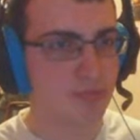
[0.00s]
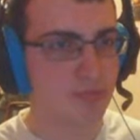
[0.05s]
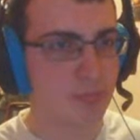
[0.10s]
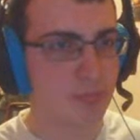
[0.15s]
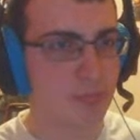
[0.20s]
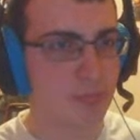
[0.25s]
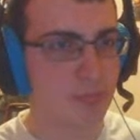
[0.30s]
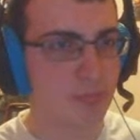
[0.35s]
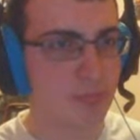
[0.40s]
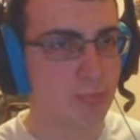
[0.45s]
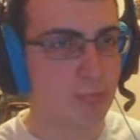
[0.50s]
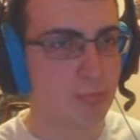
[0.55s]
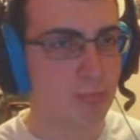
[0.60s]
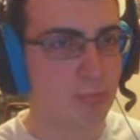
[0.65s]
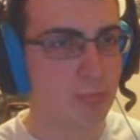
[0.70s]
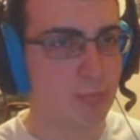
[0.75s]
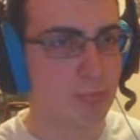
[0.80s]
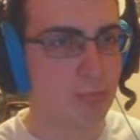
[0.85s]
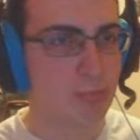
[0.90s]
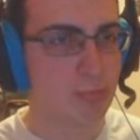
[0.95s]

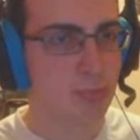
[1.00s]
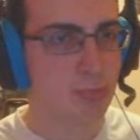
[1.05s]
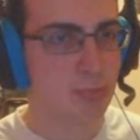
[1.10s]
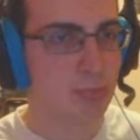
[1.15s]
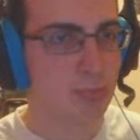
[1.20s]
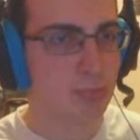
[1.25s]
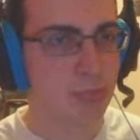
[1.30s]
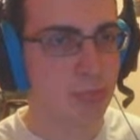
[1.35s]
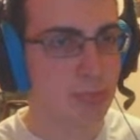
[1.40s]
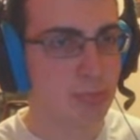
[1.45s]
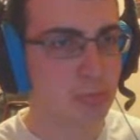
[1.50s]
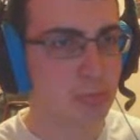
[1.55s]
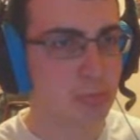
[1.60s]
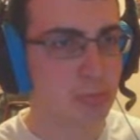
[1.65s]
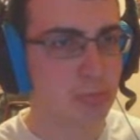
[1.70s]
[no speech]